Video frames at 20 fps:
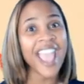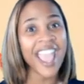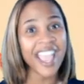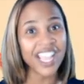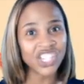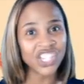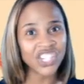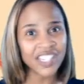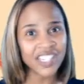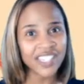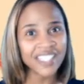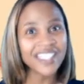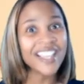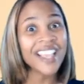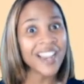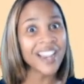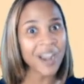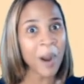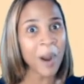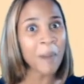H's
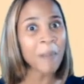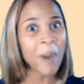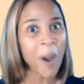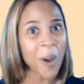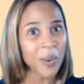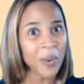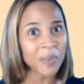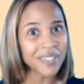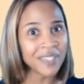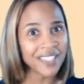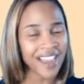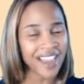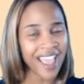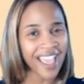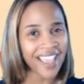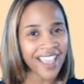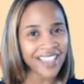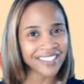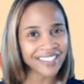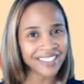in our poem
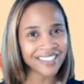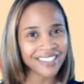today.